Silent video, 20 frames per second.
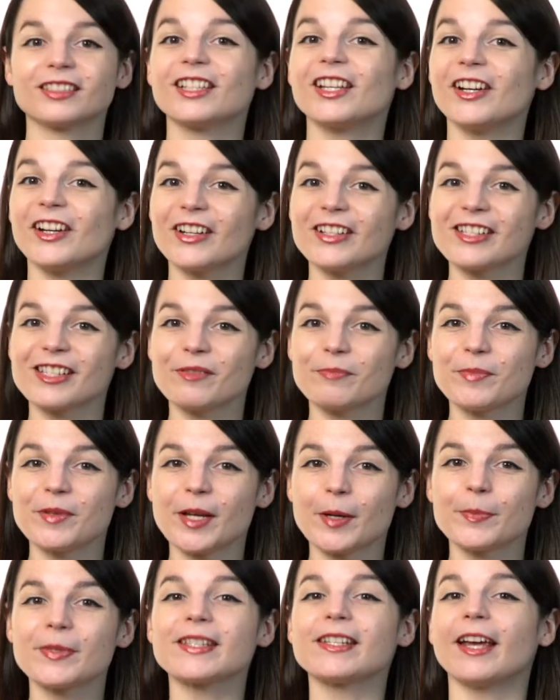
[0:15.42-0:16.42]
Here are some
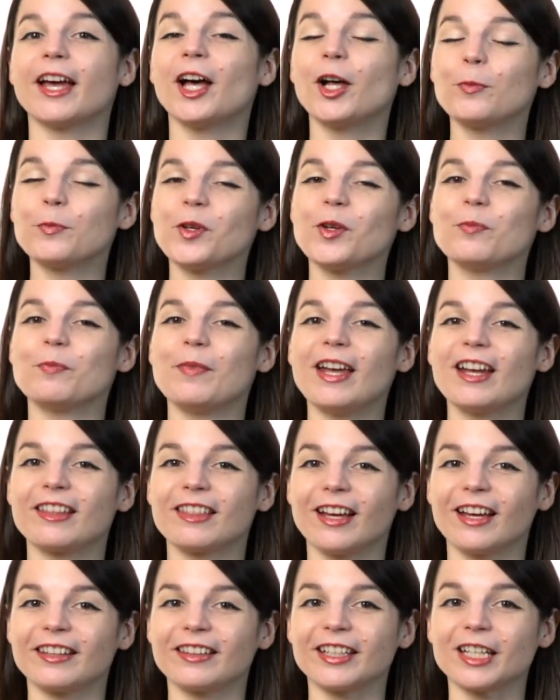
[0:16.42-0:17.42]
tips to help you make
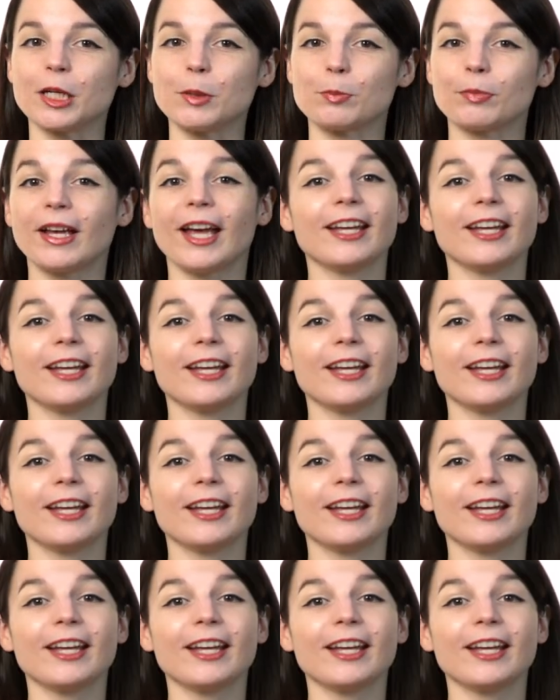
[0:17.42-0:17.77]
that leap